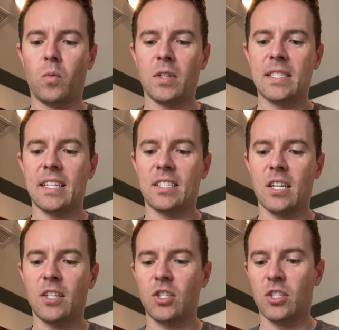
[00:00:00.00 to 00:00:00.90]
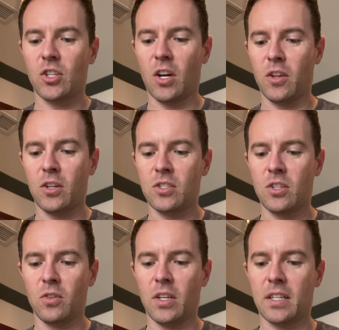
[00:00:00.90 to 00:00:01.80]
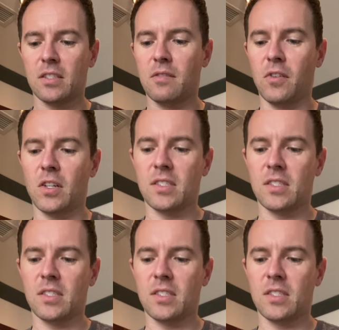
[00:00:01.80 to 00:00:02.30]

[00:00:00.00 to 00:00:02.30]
once they touch each other too, like as far